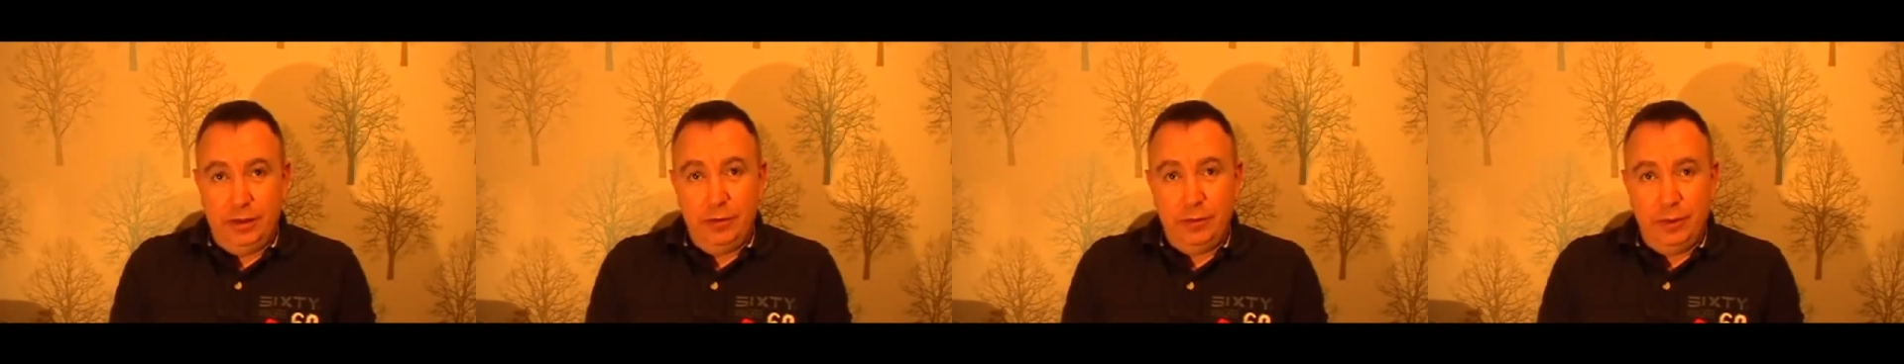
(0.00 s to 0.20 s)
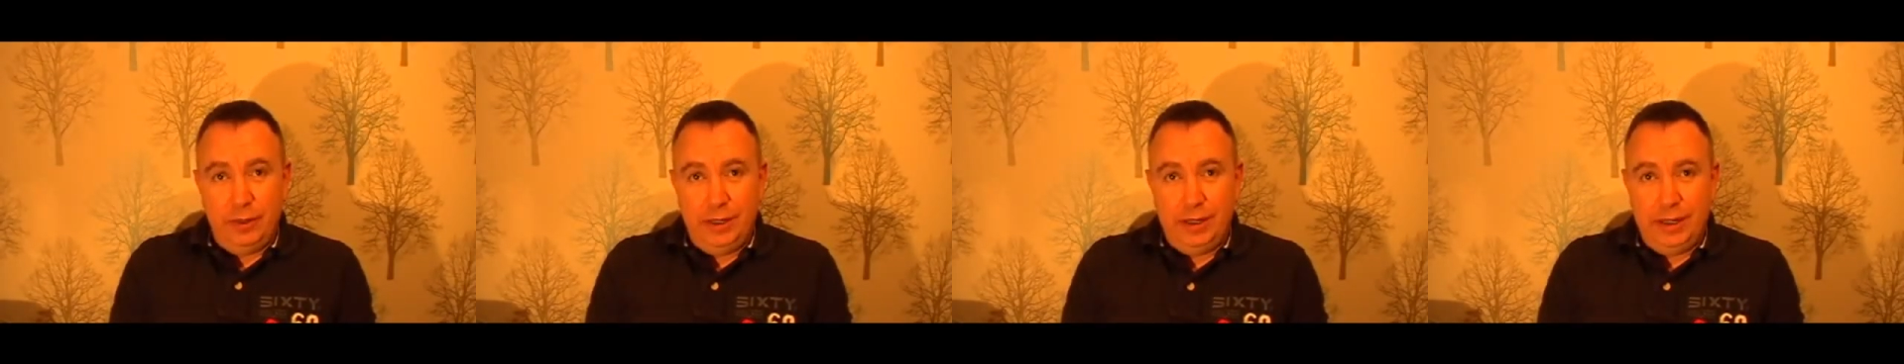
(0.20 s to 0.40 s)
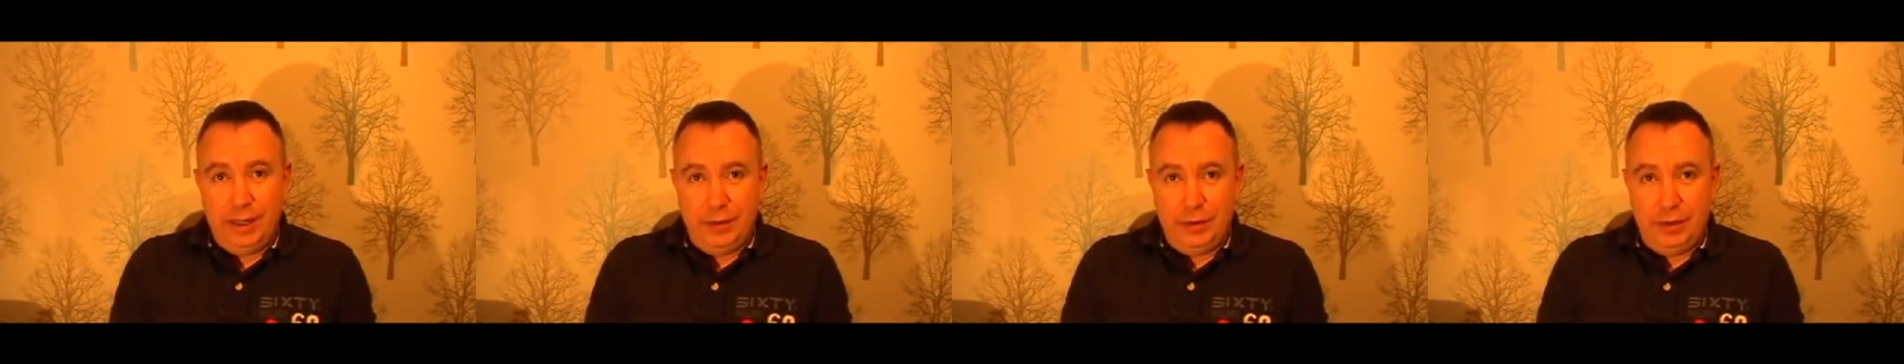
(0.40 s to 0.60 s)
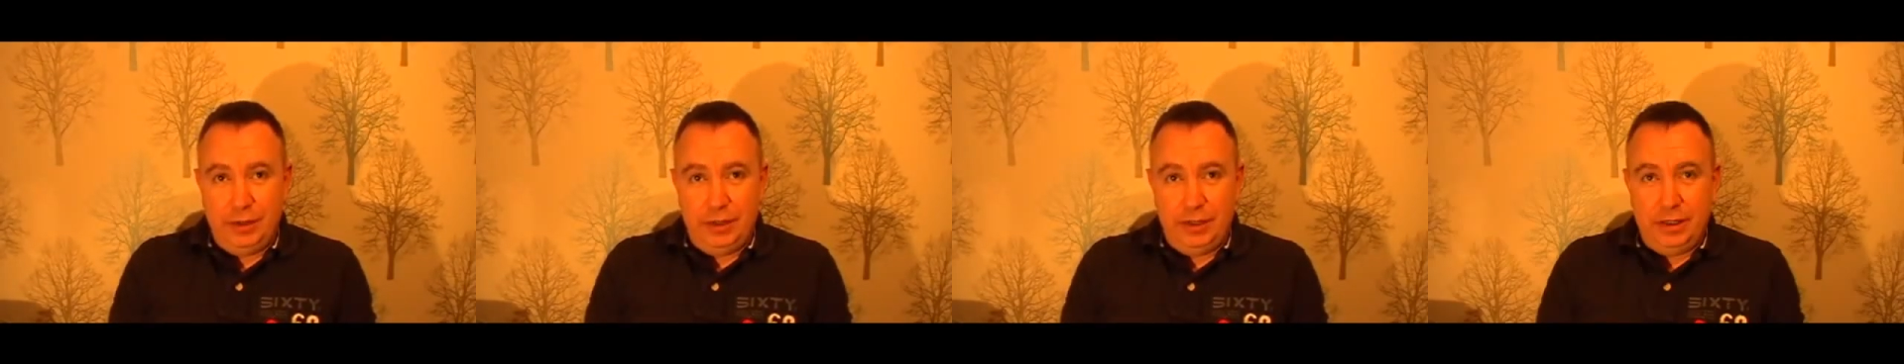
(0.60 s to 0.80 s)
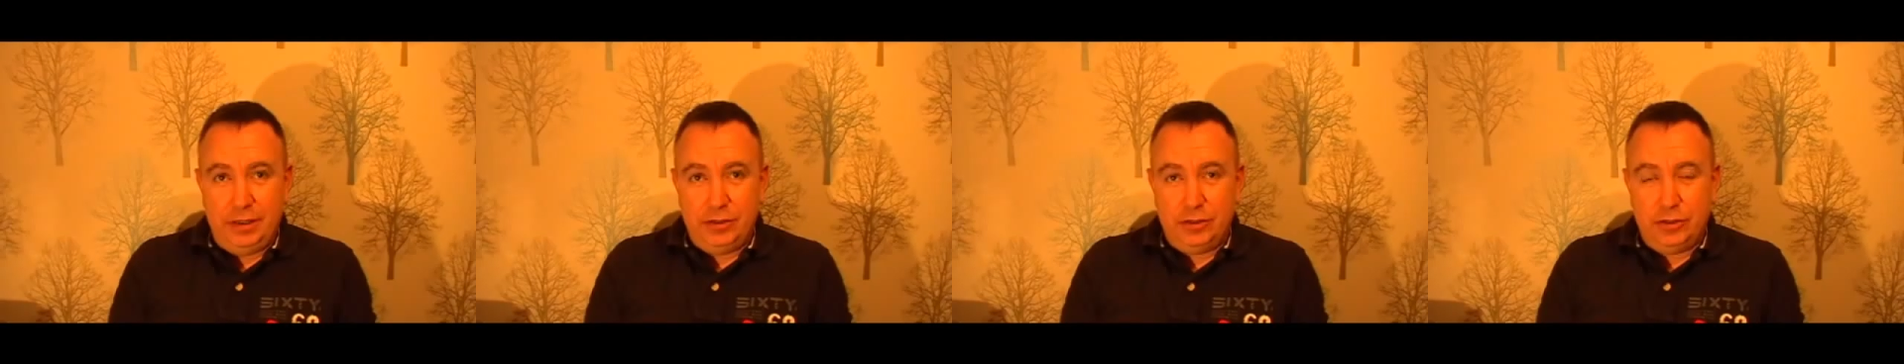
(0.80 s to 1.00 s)
when you're
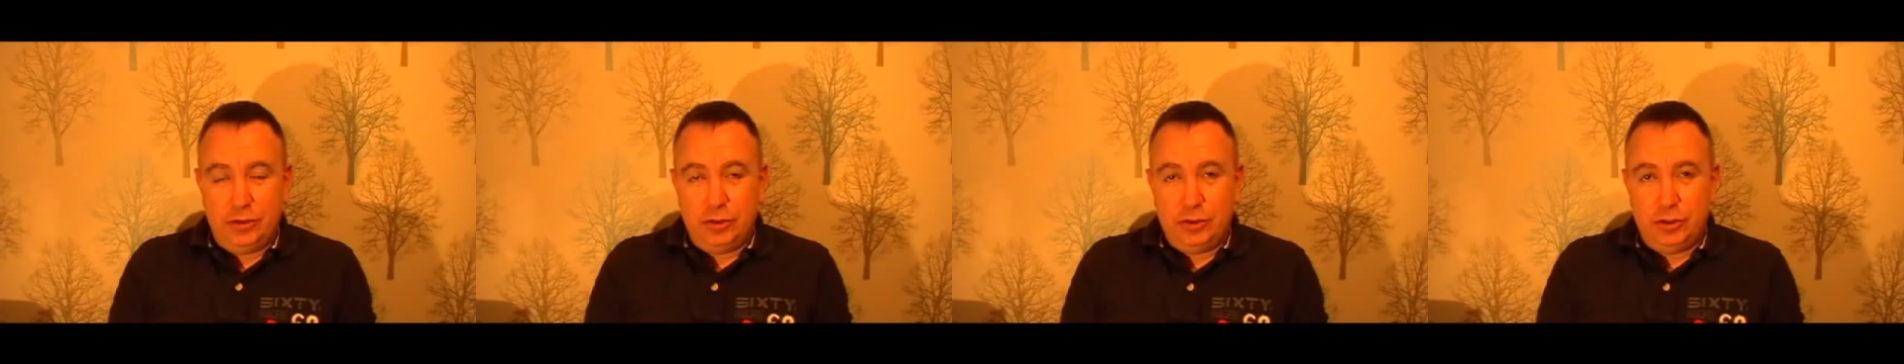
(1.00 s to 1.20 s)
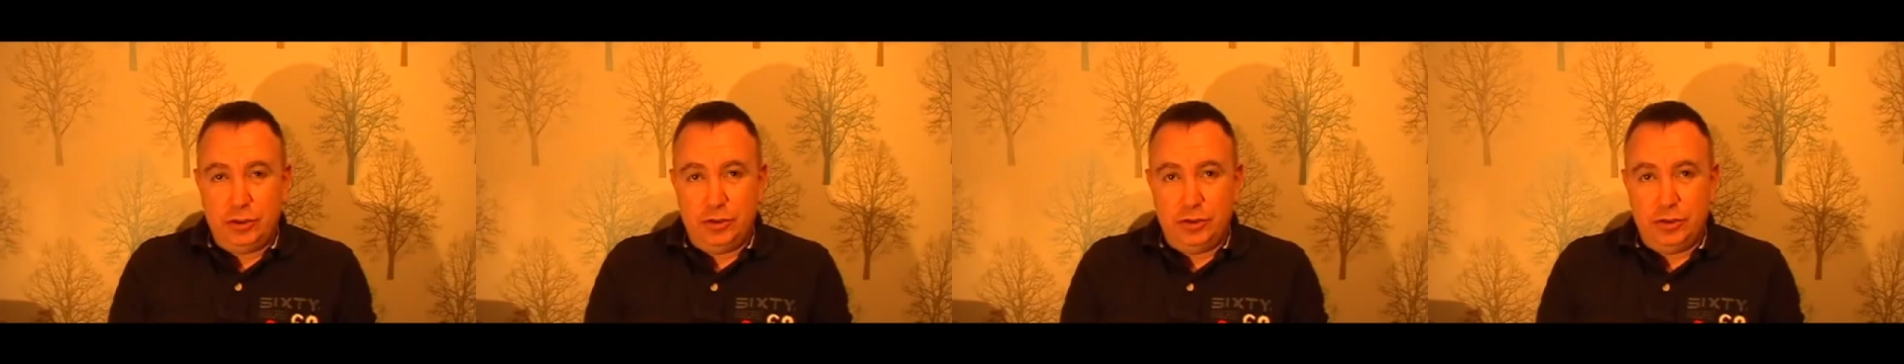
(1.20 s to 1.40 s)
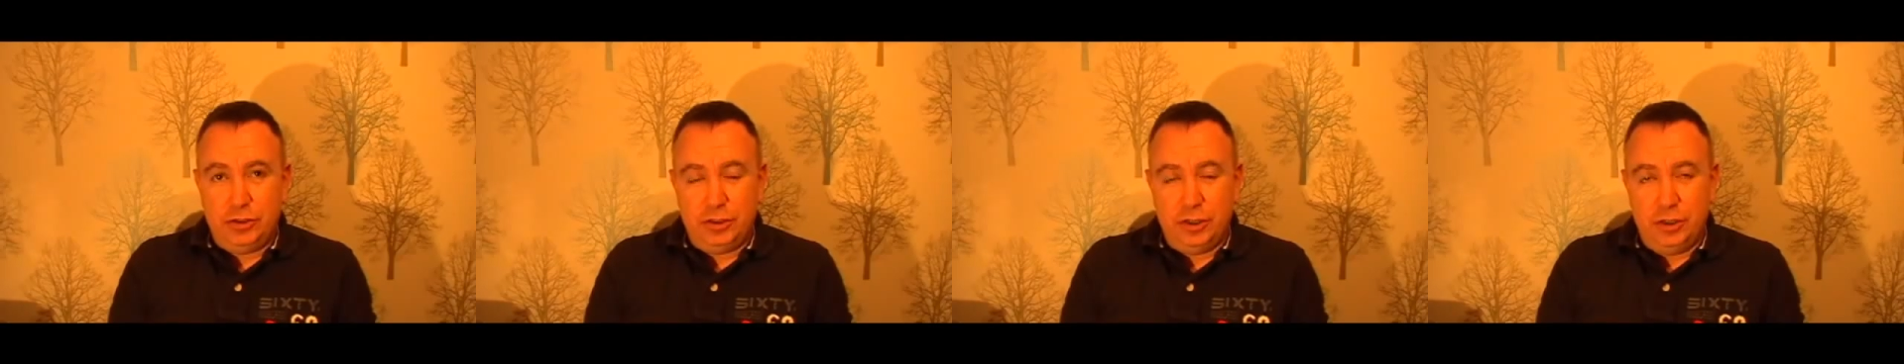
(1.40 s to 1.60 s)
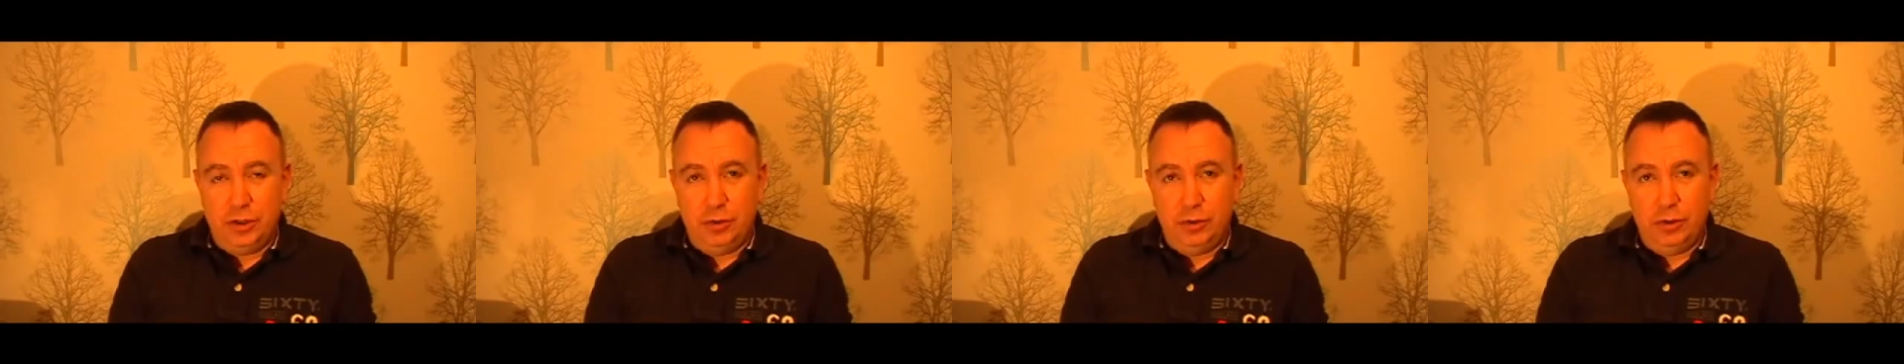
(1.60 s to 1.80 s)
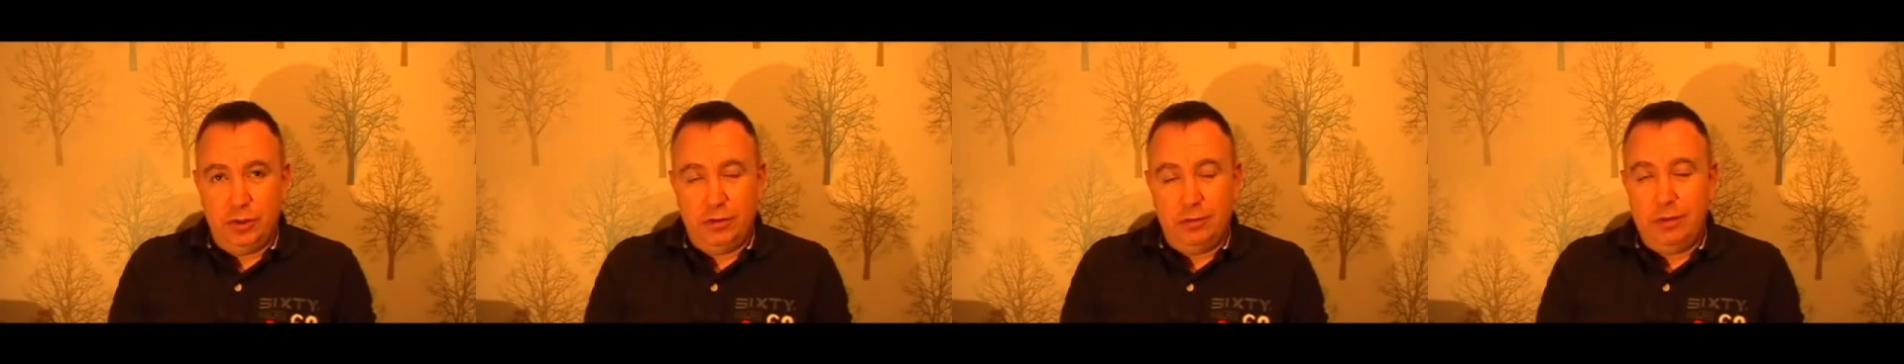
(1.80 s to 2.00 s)
giving instructions. So
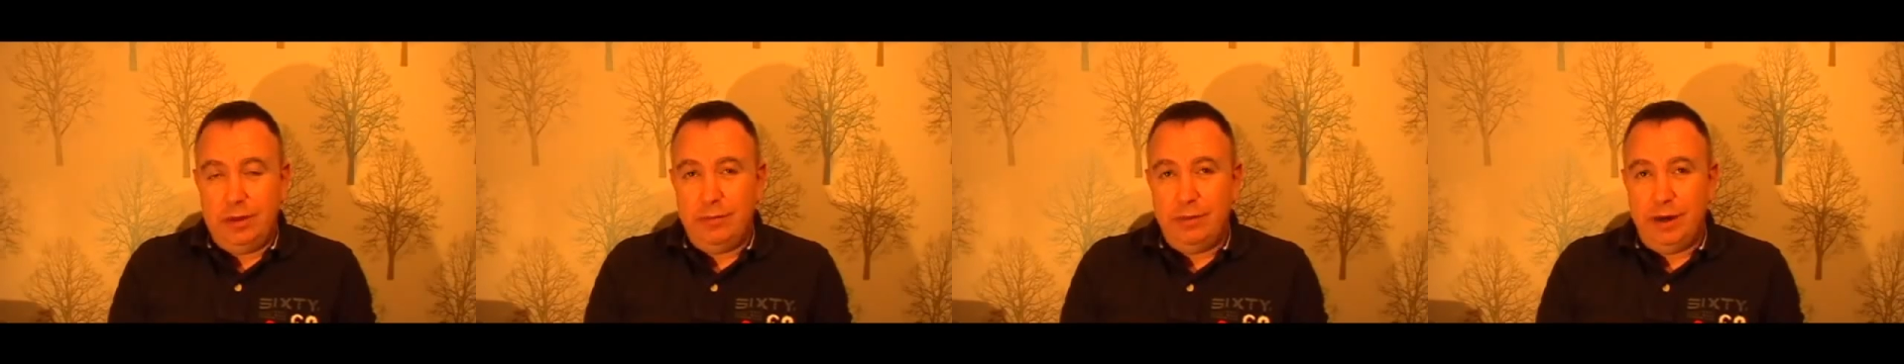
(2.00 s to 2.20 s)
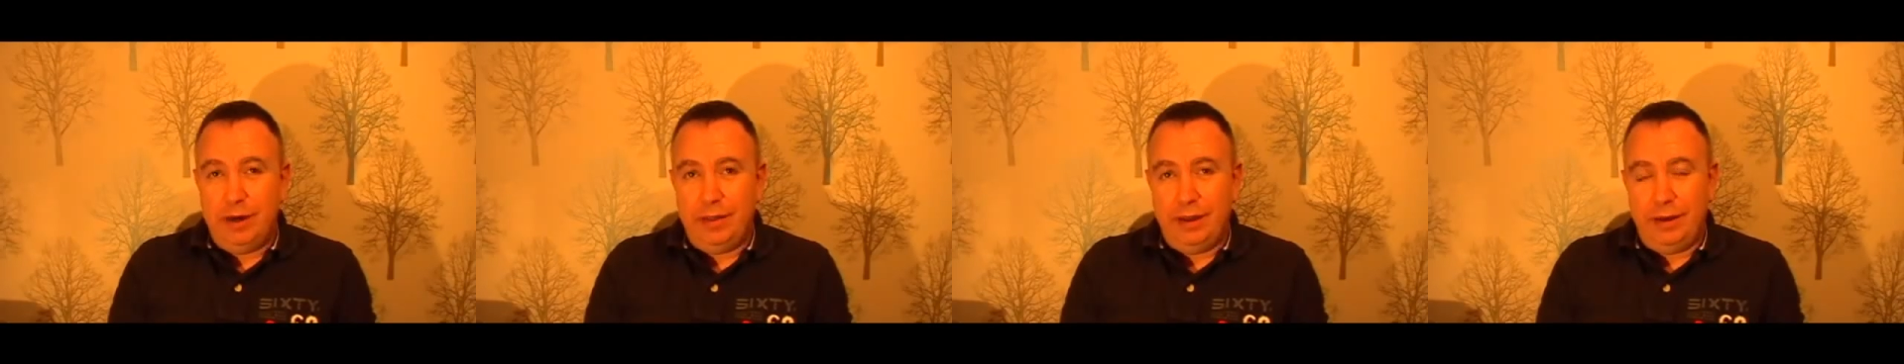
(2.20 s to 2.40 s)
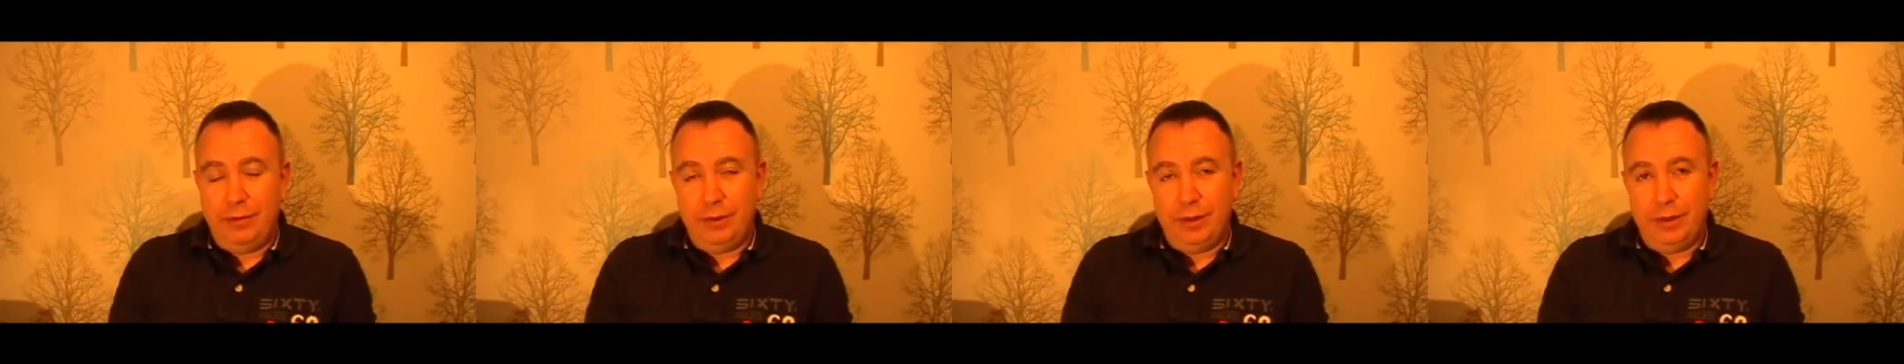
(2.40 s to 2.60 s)
what do I mean by that?